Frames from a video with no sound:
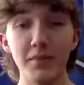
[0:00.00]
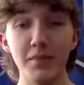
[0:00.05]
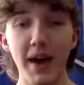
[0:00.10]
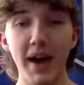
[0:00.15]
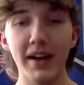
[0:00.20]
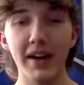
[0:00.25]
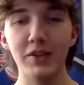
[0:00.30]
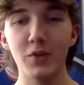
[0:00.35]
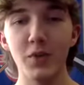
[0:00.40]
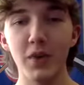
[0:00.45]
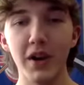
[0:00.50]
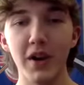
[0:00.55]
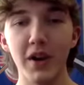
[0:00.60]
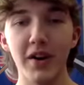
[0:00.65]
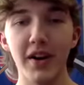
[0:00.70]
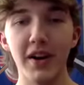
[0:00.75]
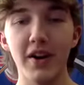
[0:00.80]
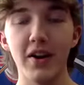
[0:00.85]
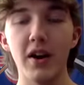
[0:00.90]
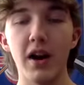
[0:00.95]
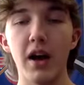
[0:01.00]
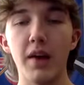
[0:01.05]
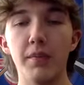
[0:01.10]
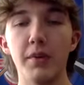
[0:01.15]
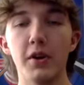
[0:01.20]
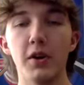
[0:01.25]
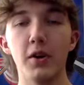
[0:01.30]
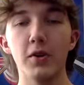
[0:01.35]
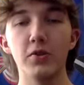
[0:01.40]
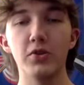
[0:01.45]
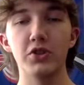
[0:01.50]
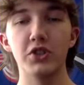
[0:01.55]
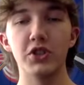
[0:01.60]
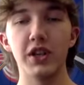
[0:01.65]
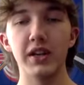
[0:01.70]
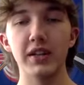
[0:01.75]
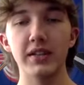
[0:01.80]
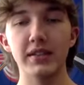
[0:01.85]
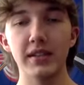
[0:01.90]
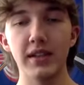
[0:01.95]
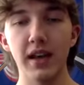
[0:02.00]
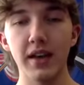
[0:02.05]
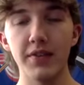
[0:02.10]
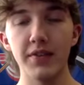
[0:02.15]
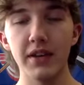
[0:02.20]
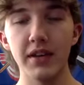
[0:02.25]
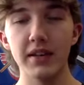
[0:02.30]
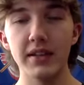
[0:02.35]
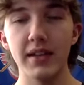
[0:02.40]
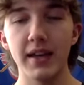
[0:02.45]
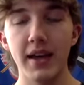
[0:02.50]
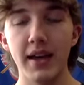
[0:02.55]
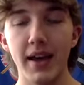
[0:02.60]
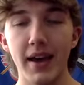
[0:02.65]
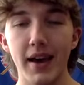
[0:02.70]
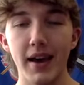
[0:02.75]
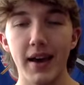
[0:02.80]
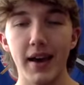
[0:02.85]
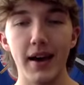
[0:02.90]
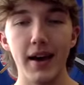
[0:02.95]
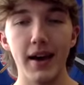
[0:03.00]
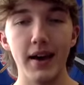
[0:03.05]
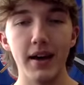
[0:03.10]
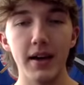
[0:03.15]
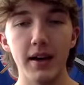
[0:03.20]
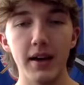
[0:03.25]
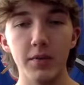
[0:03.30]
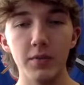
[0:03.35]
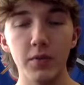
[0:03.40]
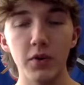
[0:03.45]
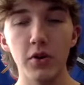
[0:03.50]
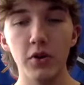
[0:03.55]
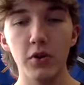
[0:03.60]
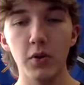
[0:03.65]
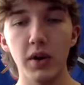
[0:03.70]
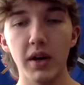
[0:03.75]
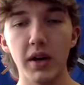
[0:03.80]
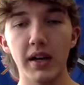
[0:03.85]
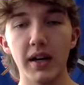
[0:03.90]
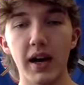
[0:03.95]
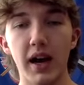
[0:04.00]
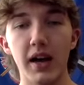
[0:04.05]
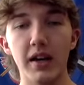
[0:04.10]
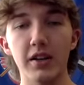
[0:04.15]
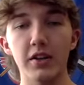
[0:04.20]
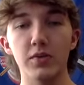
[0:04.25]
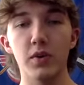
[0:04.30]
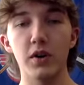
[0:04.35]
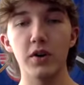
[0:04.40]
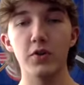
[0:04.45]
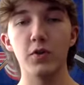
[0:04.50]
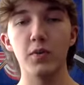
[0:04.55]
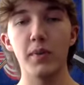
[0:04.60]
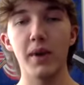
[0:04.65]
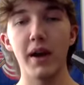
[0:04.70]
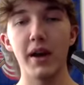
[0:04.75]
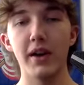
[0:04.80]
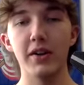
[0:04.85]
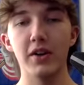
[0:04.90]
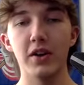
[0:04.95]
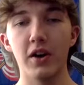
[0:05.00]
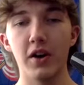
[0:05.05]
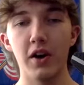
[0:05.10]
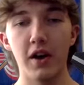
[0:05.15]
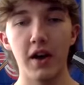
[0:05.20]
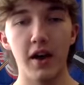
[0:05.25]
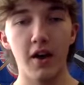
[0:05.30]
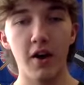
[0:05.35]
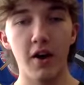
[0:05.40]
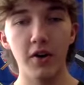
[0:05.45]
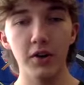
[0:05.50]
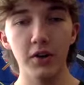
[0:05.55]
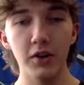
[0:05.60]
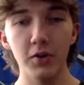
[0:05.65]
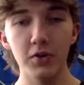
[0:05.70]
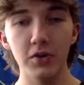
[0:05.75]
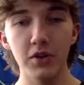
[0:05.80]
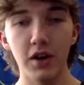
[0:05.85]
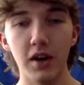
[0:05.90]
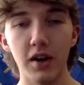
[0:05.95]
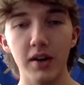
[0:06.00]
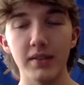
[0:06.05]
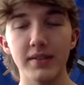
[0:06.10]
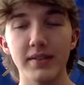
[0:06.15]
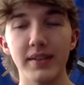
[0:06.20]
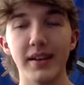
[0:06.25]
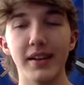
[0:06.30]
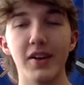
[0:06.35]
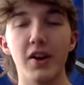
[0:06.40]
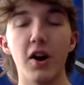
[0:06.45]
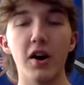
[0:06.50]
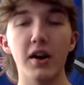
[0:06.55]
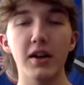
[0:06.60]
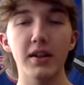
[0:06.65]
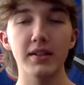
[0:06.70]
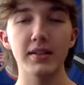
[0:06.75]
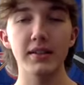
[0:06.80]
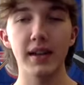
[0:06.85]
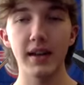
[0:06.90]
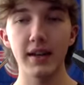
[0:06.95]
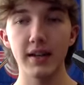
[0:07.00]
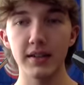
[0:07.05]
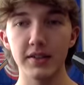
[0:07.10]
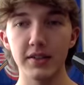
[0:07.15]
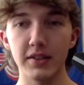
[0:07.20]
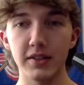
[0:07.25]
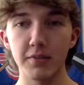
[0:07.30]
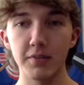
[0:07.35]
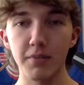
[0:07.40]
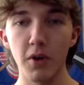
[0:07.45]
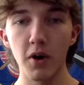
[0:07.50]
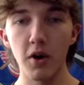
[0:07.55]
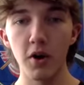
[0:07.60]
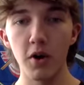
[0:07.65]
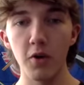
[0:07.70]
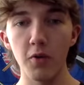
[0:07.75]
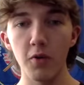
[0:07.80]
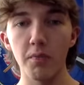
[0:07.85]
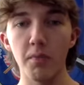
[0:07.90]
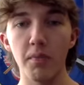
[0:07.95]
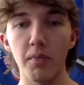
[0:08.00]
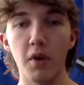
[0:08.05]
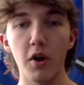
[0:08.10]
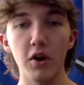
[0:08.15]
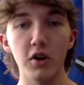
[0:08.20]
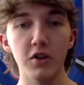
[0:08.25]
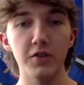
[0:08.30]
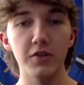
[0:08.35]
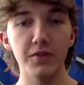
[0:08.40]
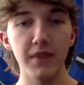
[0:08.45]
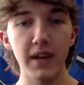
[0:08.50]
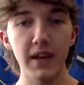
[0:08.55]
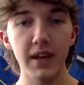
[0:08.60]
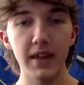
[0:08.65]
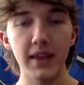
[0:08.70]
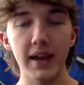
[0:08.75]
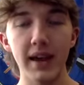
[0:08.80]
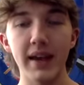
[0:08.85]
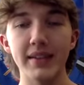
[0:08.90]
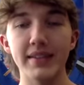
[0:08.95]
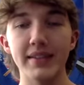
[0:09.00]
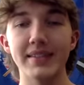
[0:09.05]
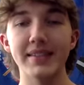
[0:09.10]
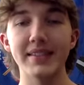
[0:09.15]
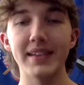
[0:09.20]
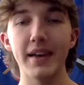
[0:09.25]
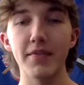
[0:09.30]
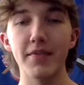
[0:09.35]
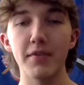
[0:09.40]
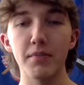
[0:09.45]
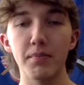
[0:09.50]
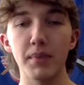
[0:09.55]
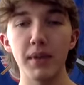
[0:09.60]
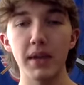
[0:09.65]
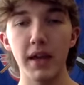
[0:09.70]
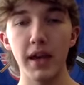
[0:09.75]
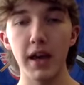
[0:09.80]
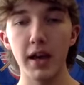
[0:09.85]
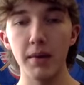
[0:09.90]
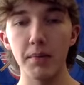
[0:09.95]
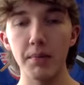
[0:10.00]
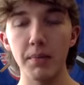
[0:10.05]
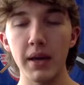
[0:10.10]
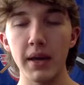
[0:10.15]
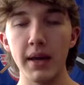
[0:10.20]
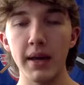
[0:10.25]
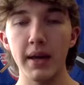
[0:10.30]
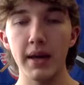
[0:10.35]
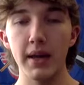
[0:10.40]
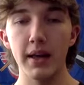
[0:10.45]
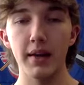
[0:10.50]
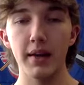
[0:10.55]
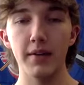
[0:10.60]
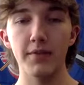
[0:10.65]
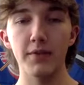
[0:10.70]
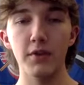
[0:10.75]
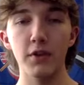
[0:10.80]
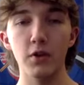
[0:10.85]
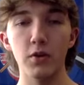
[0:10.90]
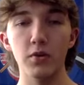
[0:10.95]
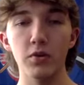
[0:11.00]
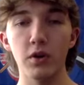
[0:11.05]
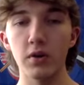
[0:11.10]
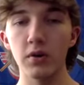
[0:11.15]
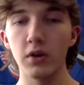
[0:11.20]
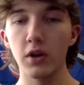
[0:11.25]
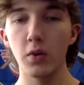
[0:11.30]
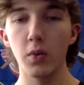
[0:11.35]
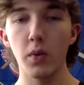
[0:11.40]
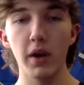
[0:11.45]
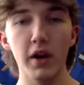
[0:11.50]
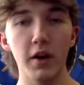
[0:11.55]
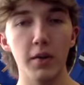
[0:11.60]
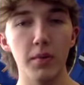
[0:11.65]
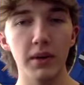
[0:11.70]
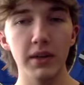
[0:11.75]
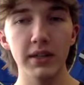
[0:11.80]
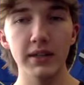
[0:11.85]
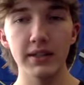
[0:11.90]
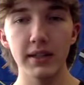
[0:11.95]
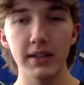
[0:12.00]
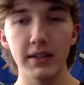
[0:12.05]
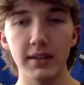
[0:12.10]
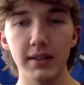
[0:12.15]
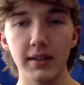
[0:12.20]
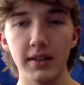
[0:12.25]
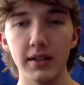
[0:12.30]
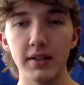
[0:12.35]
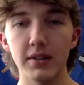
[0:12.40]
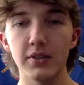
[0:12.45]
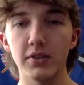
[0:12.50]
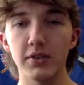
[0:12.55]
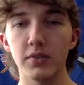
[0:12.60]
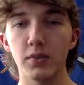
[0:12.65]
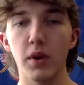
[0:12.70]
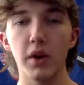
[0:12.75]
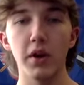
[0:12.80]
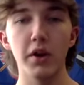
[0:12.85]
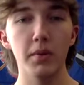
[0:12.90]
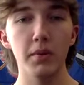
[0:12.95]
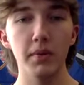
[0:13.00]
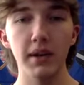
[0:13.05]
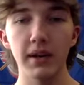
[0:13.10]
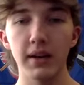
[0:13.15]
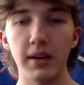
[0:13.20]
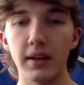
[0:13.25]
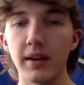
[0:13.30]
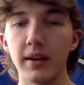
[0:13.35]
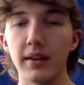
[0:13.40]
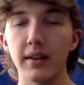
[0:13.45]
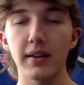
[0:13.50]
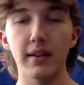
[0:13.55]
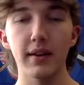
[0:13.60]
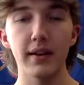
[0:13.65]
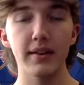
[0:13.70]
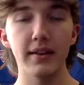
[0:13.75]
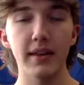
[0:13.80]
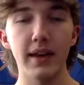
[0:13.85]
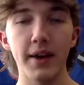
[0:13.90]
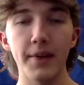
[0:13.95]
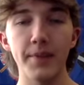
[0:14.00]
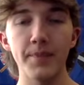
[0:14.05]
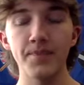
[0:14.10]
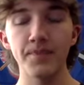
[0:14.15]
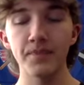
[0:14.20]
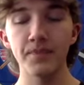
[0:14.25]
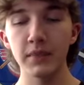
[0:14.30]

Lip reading: back to We Are Here. I'm your host, Chase Levitt. And real quick, I just want to remind all Utahns that Caucus Night is tomorrow, March 5th at 7 p.m. If you don't know where your precinct is, where you're meeting, anything like that,